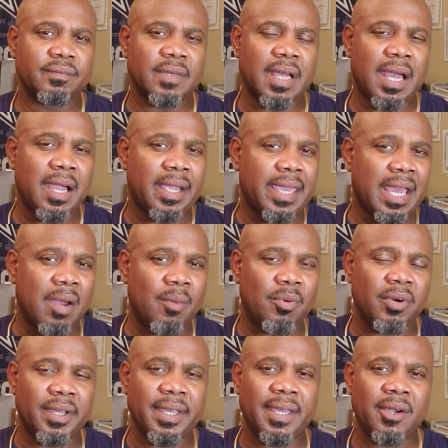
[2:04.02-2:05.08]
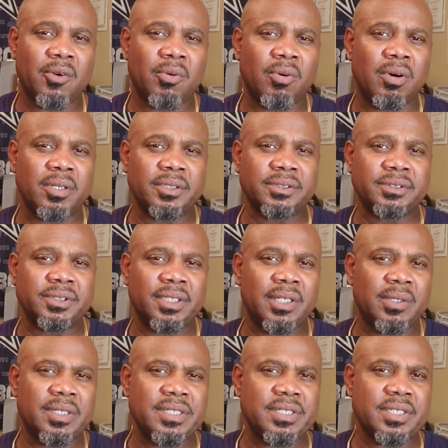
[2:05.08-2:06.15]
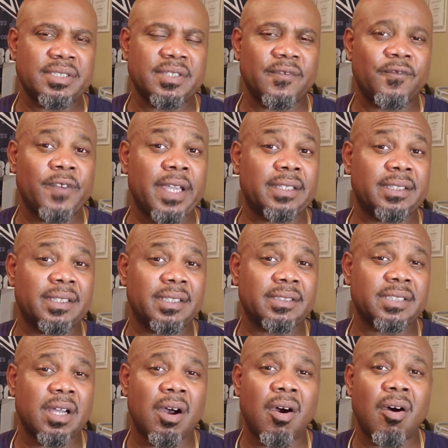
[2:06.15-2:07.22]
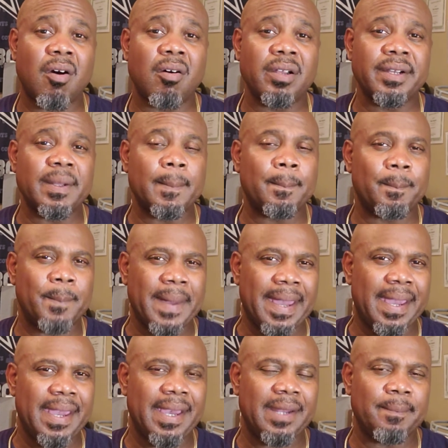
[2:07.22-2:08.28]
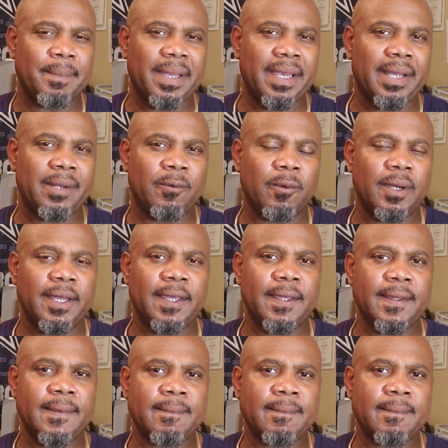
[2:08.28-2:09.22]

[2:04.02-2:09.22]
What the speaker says: our Cowboy headquarters, it just affected us all in a bad way.